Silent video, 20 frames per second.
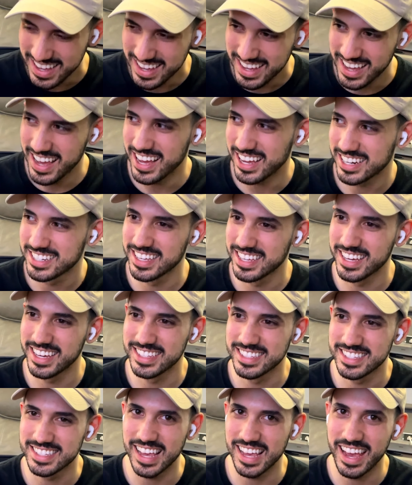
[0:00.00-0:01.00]
Actually
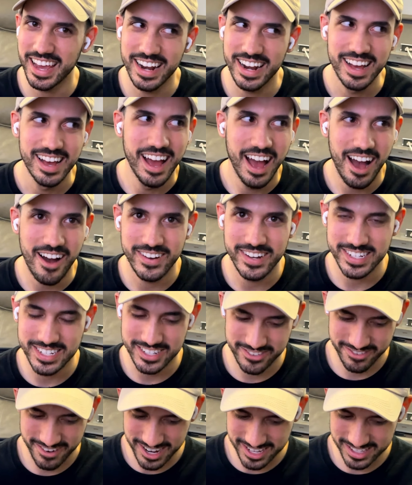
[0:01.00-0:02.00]
insane how it just
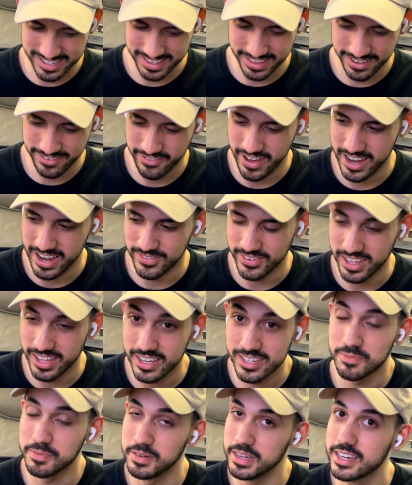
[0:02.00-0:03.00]
runs in the family.
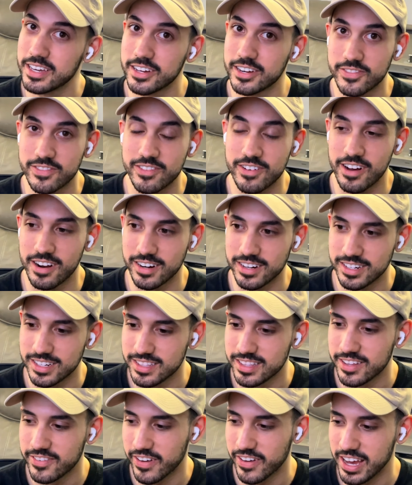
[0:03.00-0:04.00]
Speaking of running in
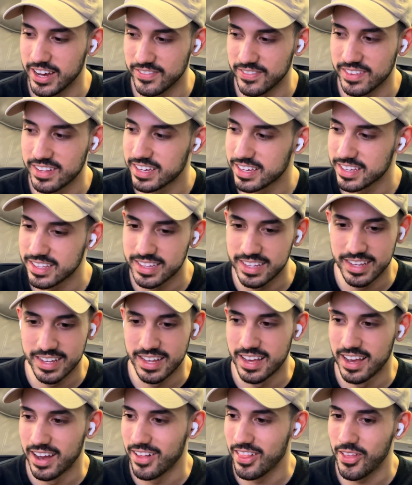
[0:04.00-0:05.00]
the family,
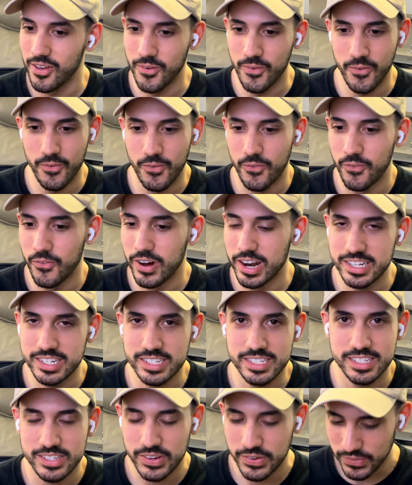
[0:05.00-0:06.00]
what
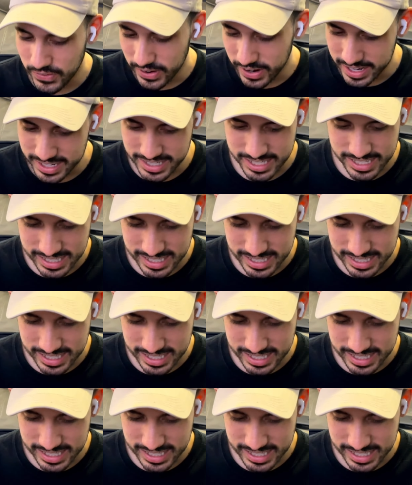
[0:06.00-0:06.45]
does she